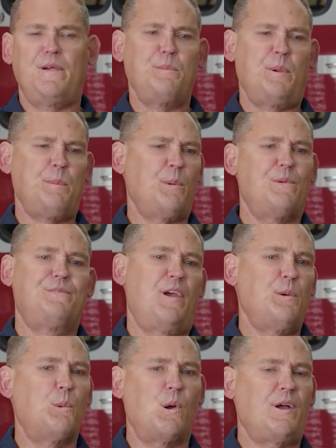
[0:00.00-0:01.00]
People were very
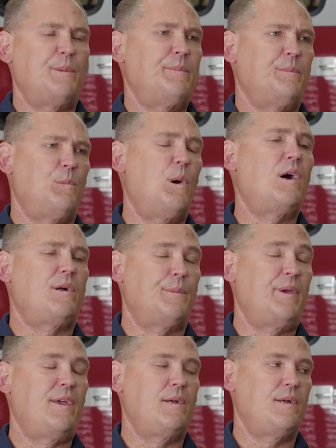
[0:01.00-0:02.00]

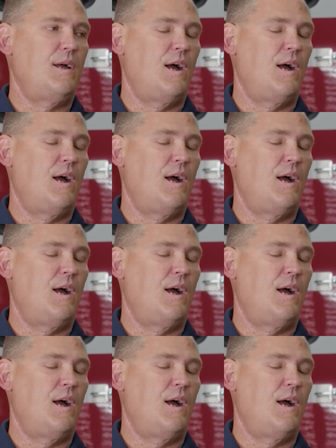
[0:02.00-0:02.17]
welcoming